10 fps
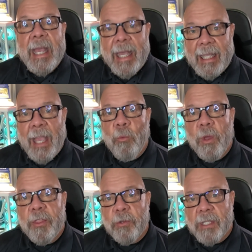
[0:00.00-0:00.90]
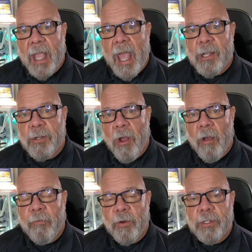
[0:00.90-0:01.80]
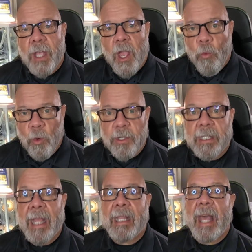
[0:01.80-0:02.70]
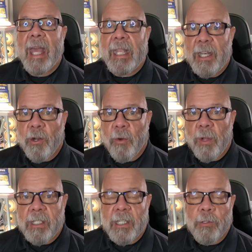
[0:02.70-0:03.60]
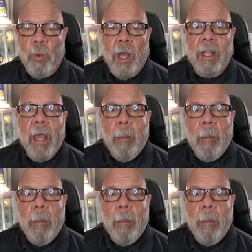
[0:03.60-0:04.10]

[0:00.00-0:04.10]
Again, with those cash offers, we're seeing that increase as well.